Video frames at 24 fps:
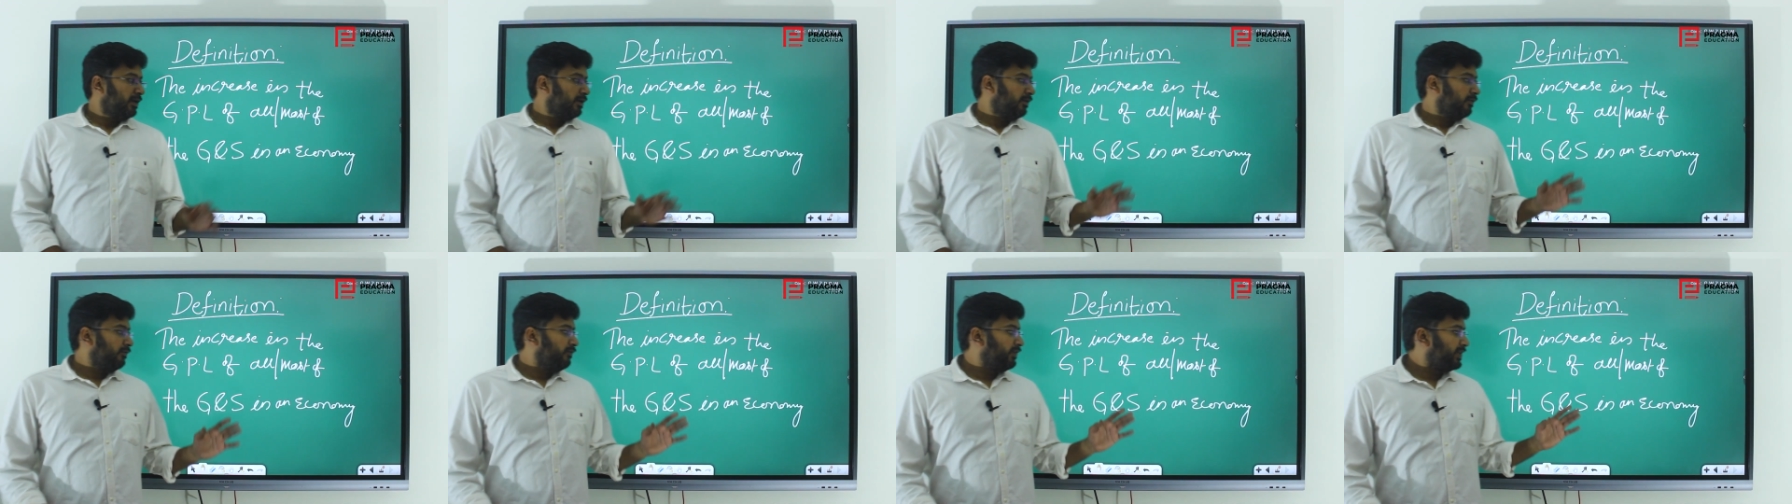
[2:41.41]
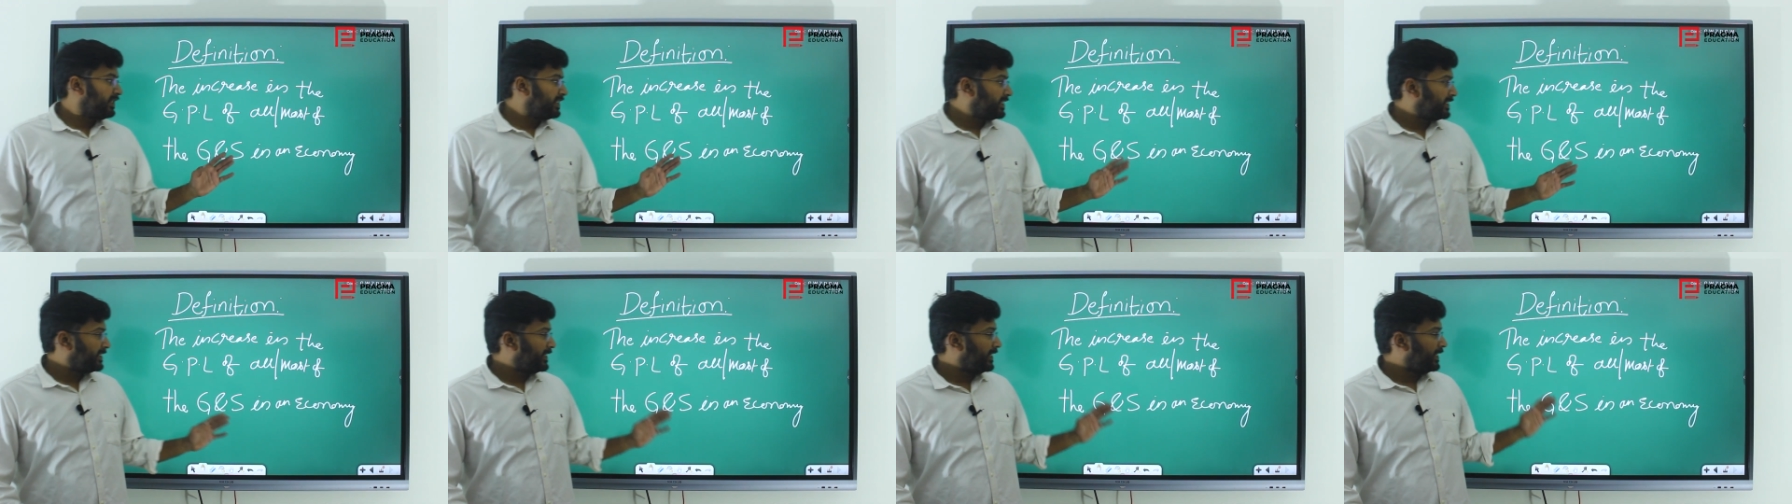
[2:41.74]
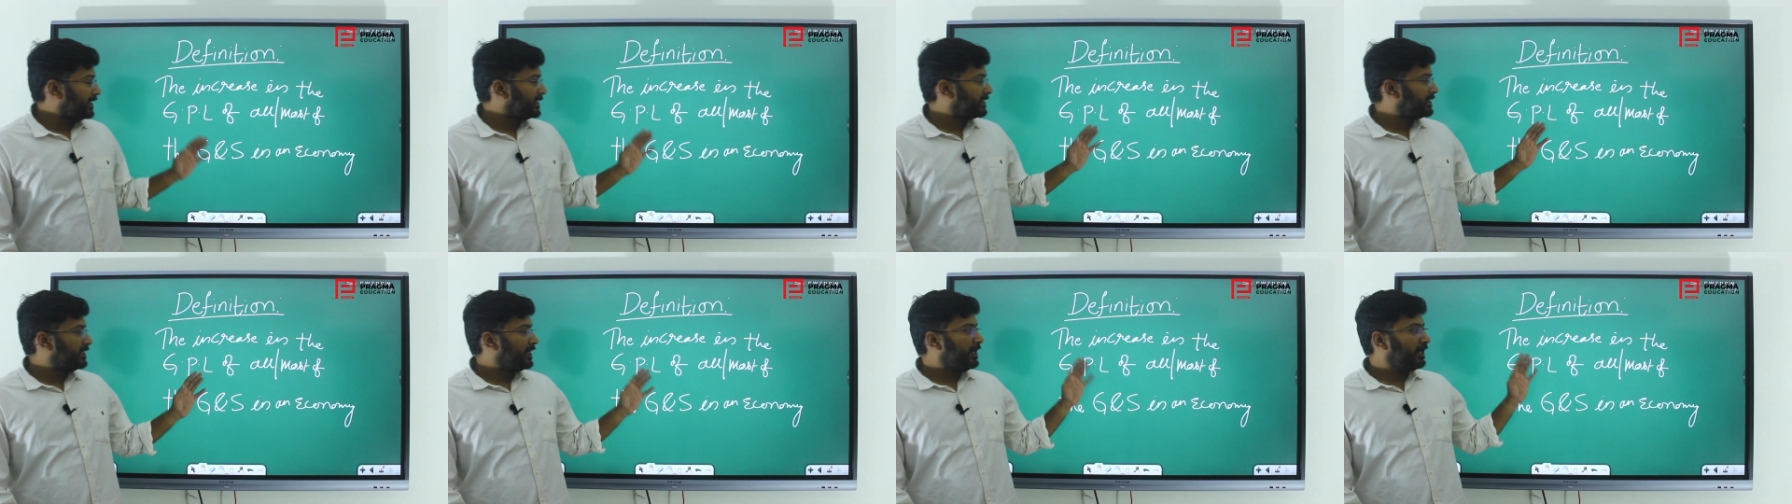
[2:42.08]
which
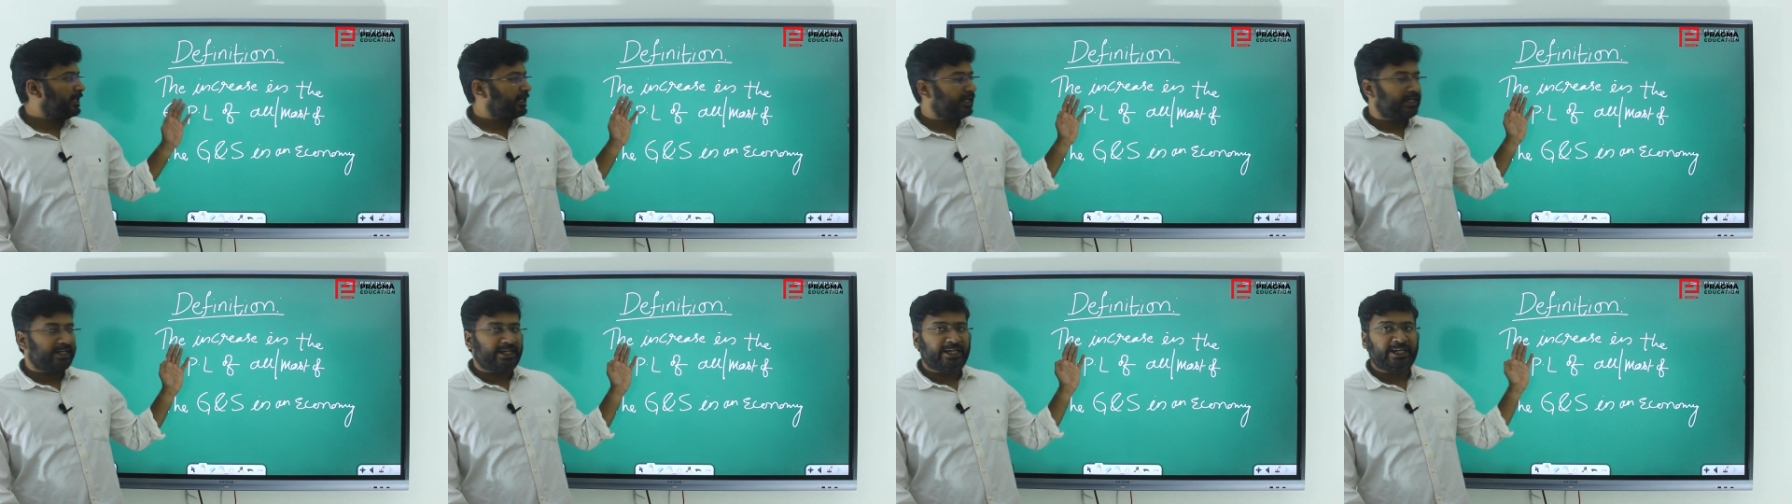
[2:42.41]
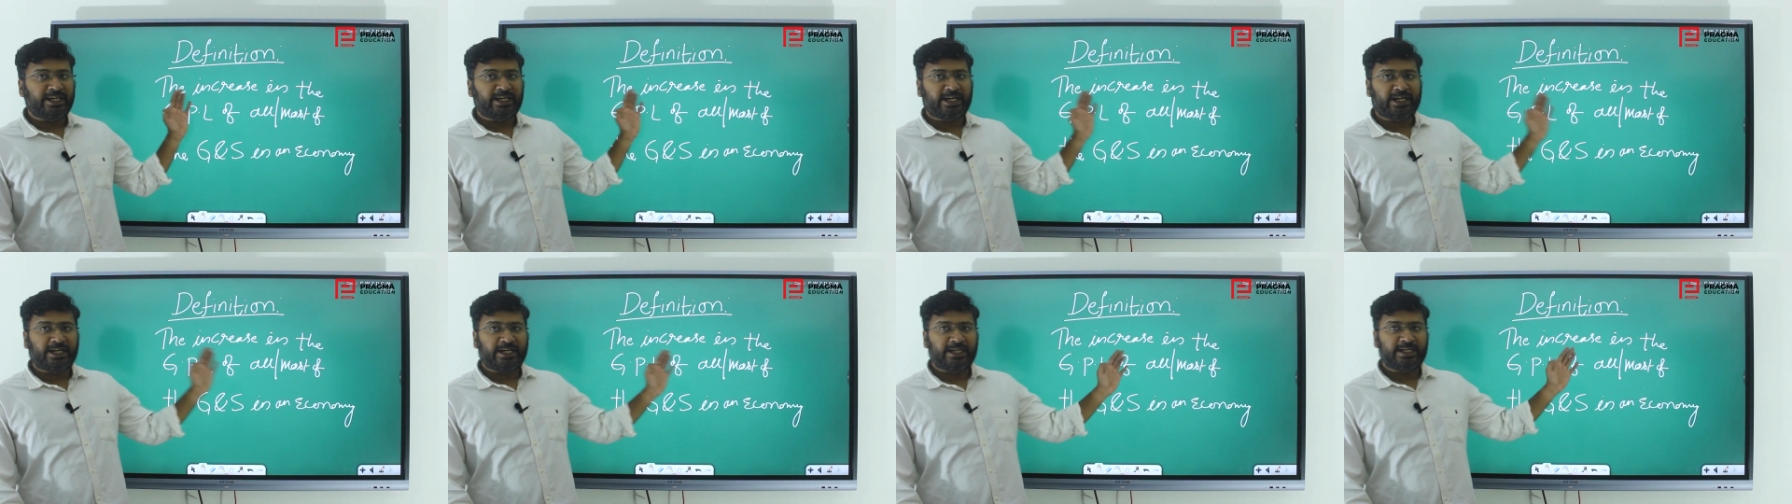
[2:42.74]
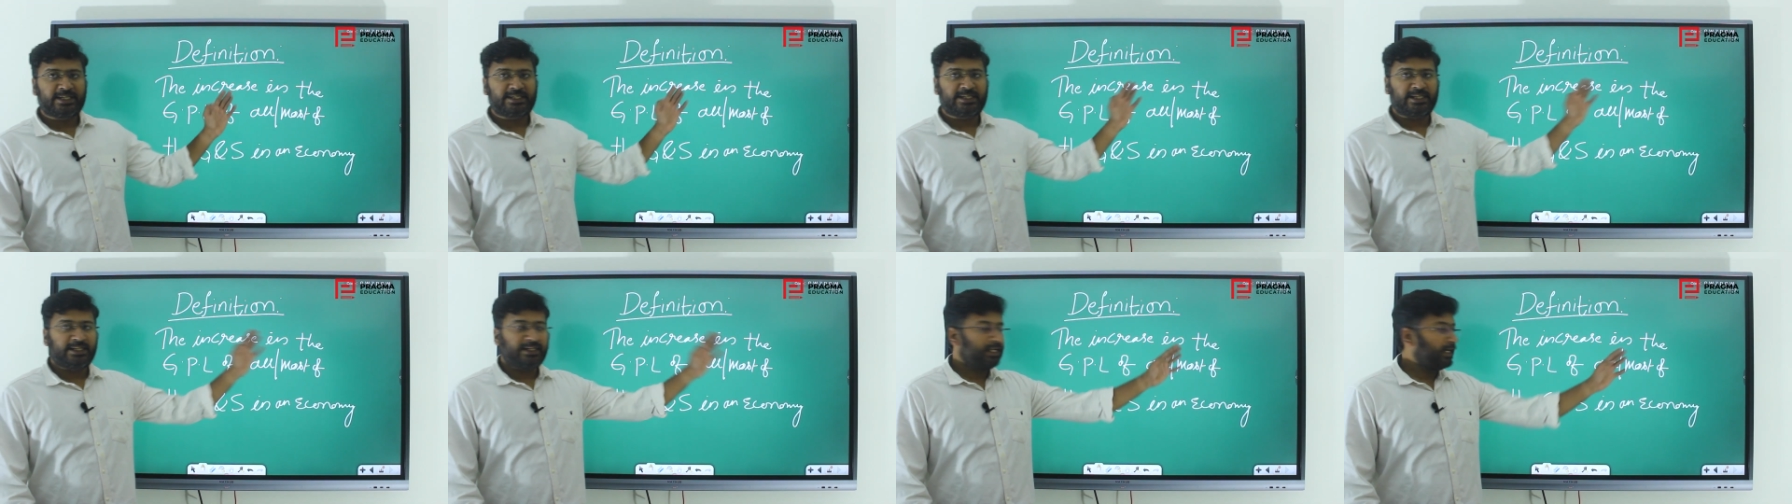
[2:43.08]
says that increase in